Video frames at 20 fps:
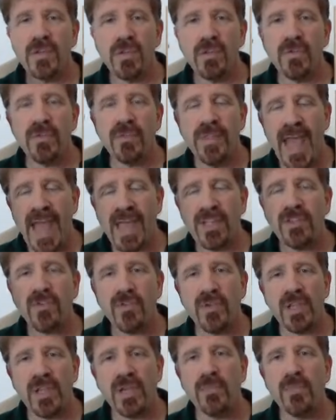you
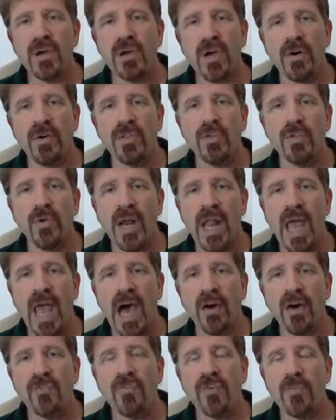naturally will go into an
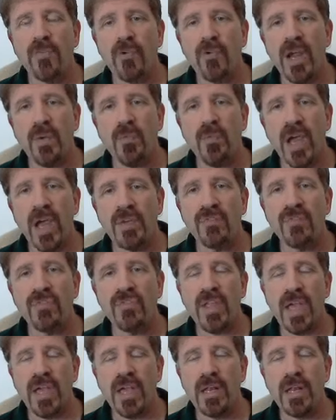alpha brainwave
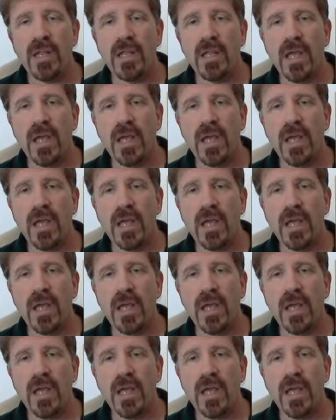state.